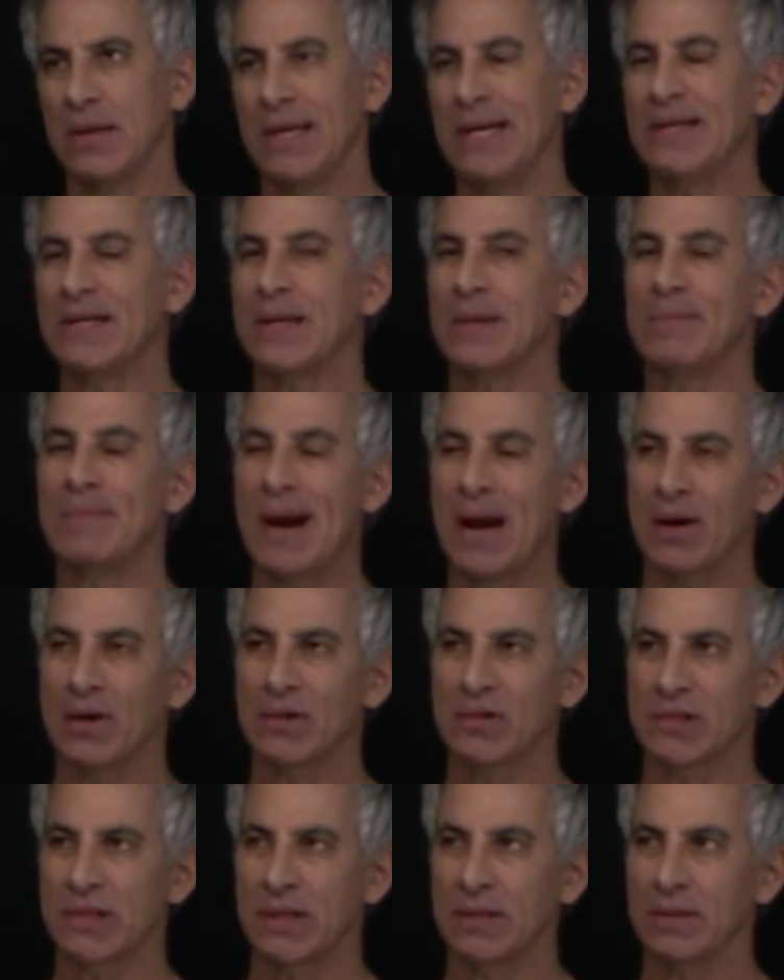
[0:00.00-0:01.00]
in
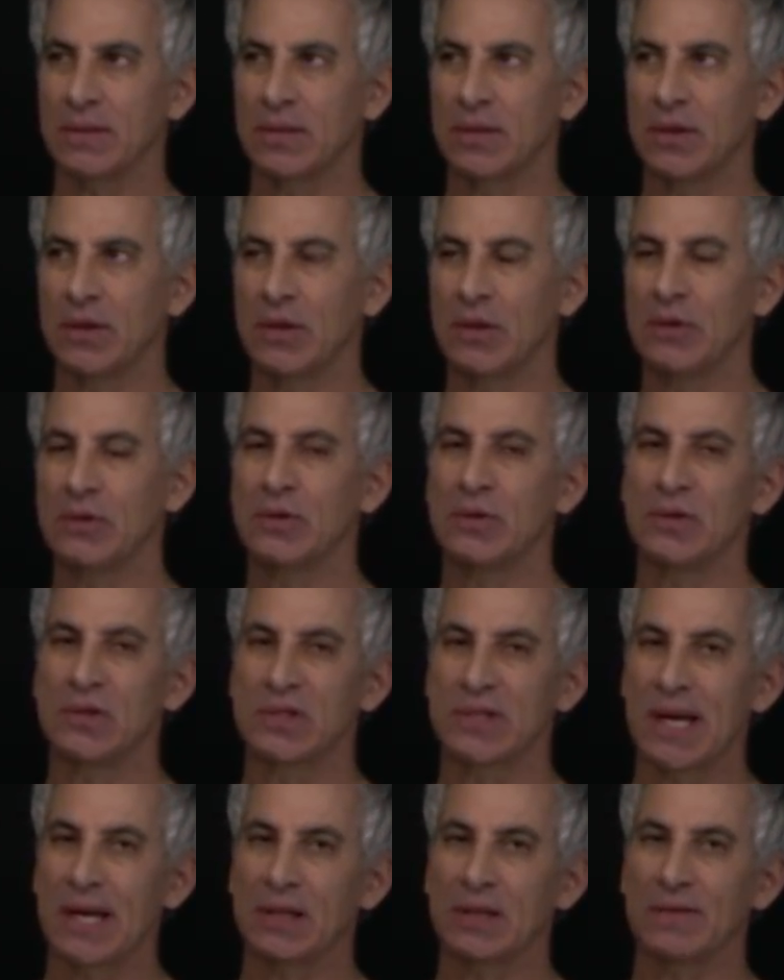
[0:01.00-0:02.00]
comparison to the
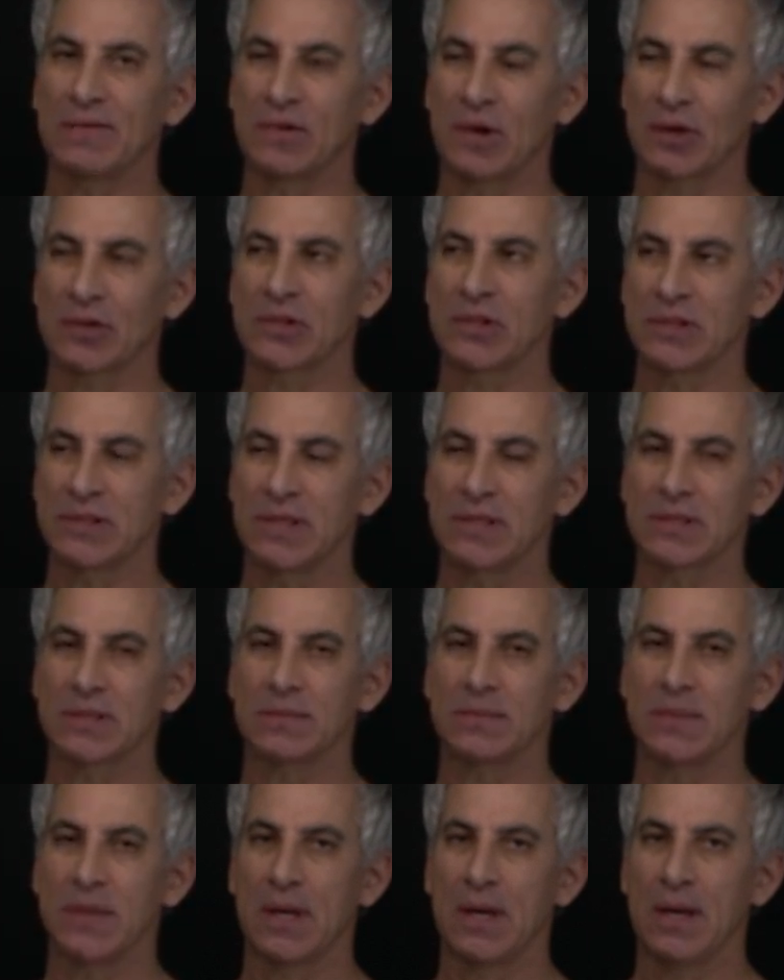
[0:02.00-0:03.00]
scale of
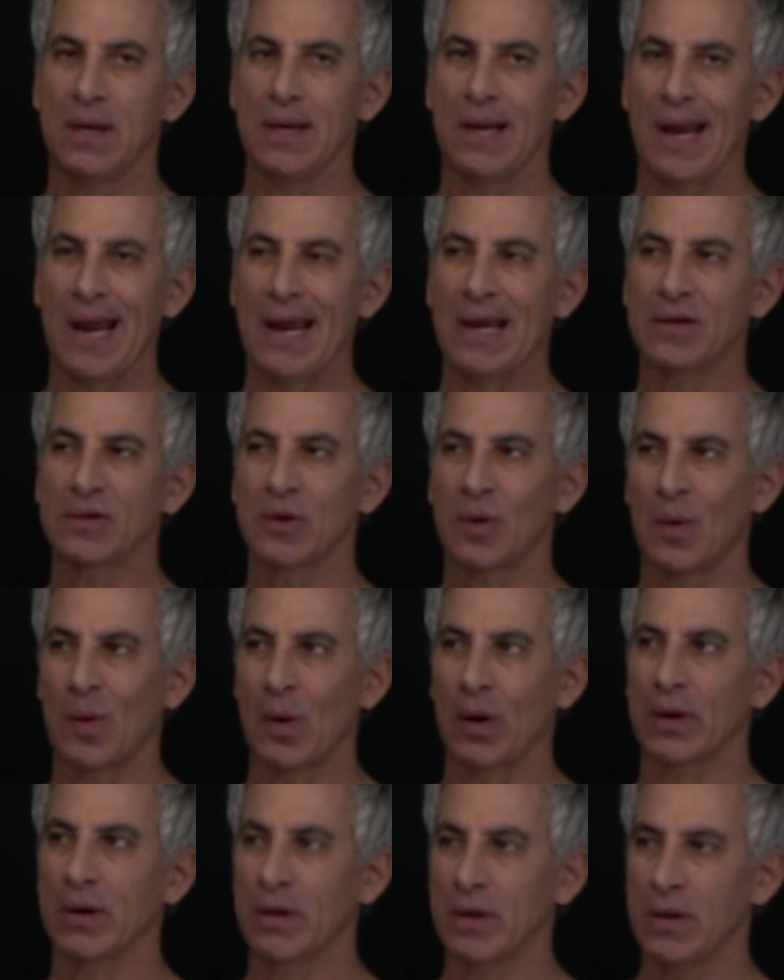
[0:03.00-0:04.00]
narcissism and
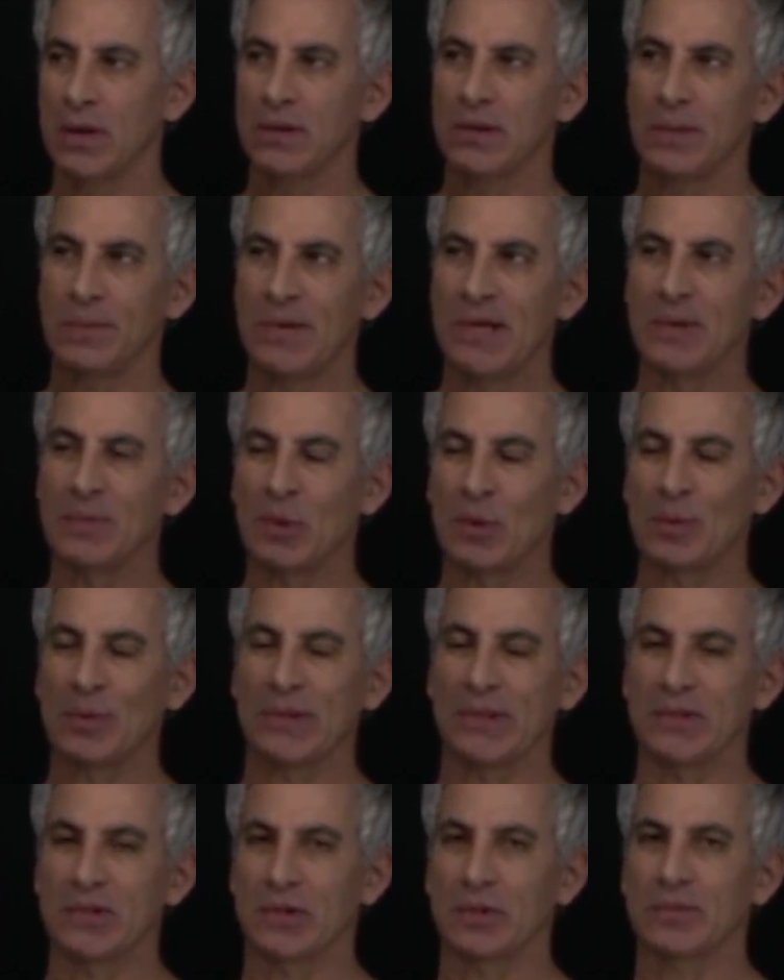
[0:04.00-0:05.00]
or the people
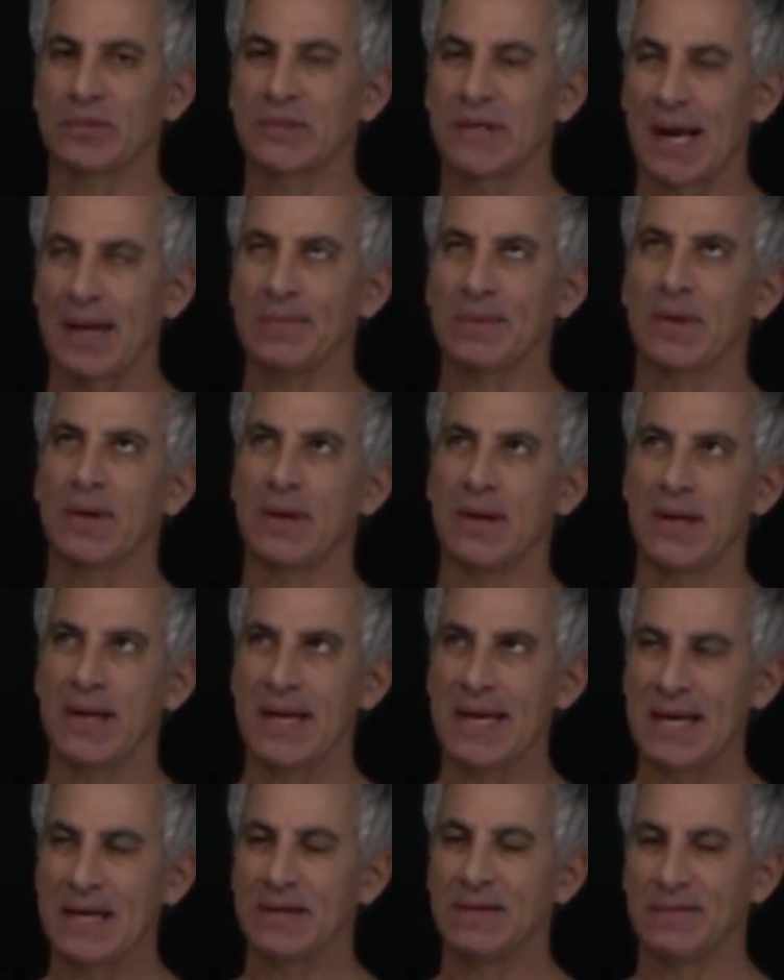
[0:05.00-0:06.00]
pleaser type
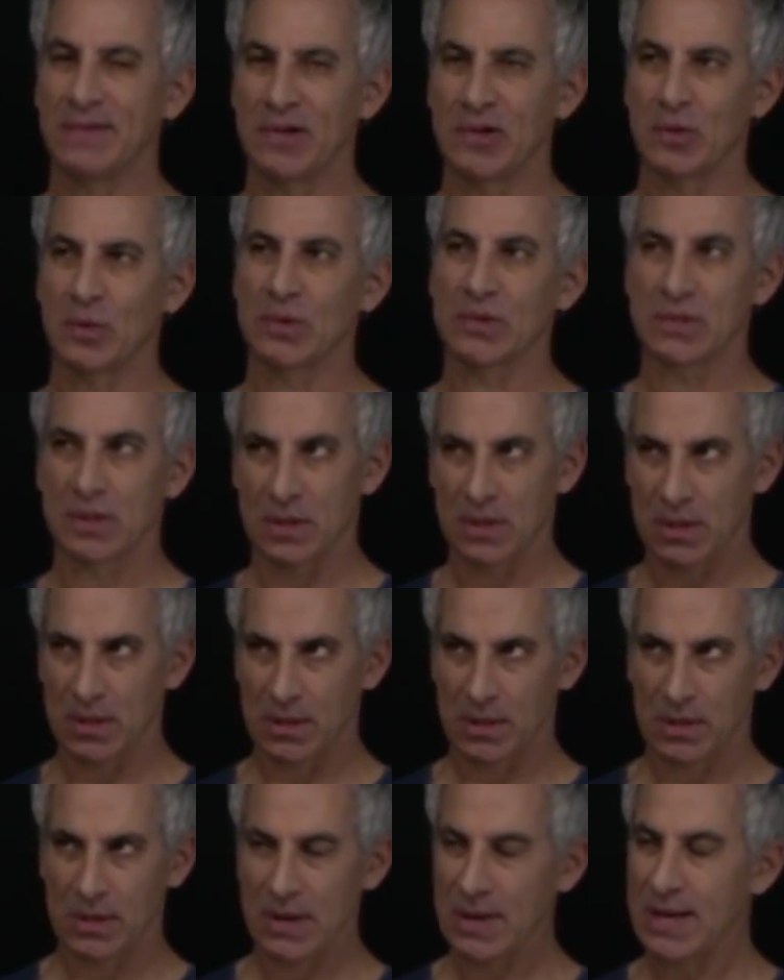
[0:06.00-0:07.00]
individuals.
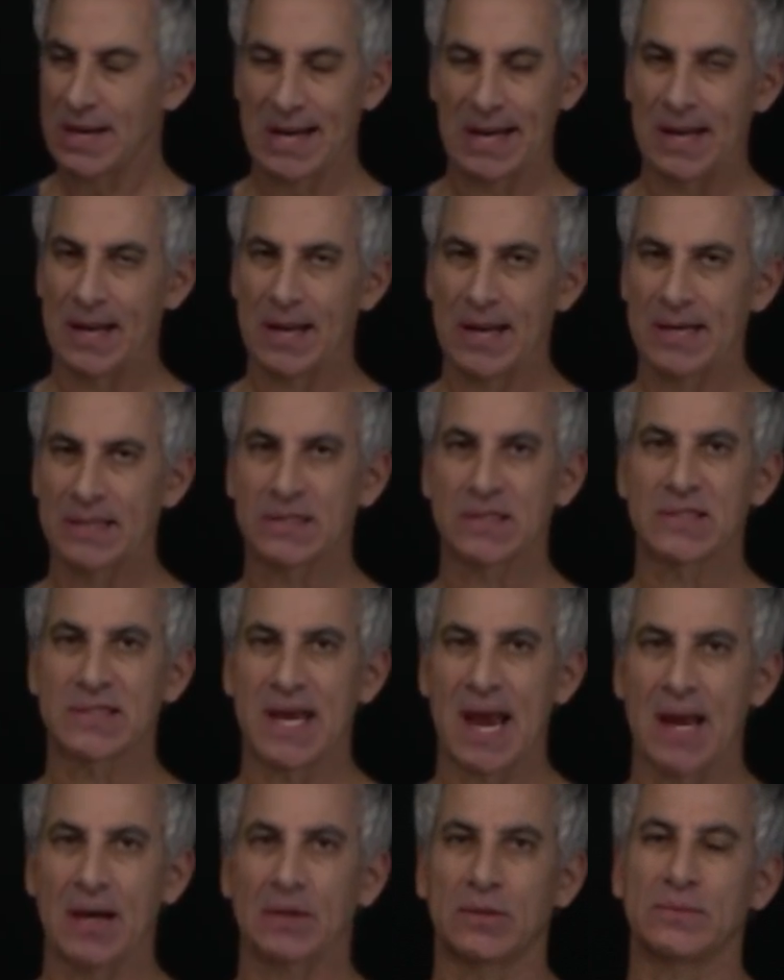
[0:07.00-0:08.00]
It's a
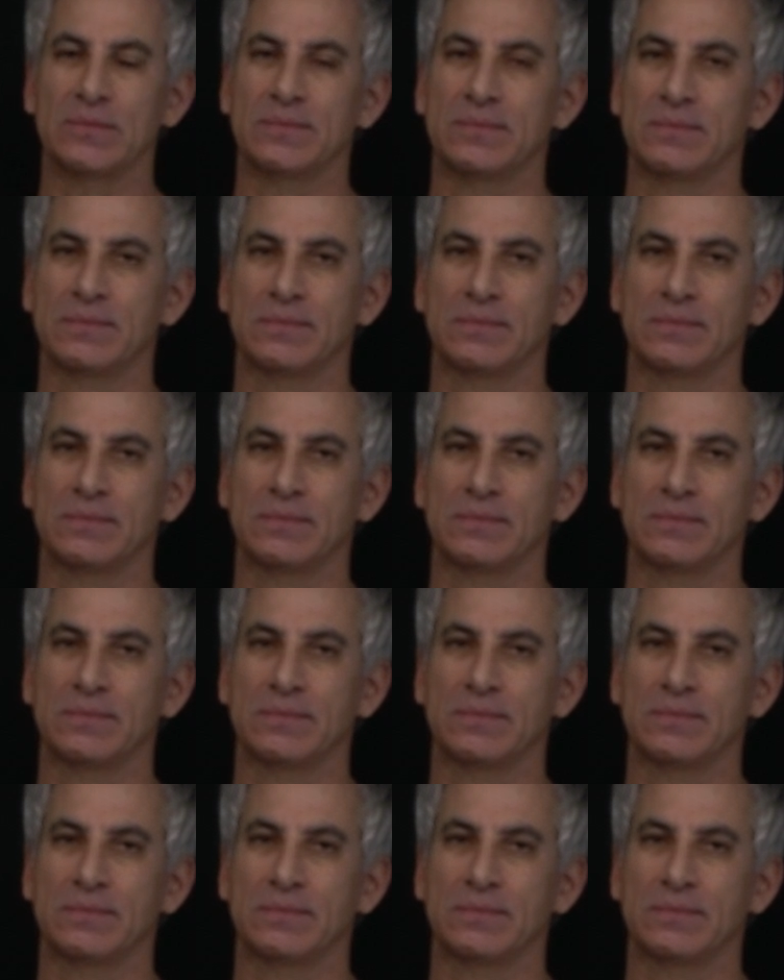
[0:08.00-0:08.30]
scale.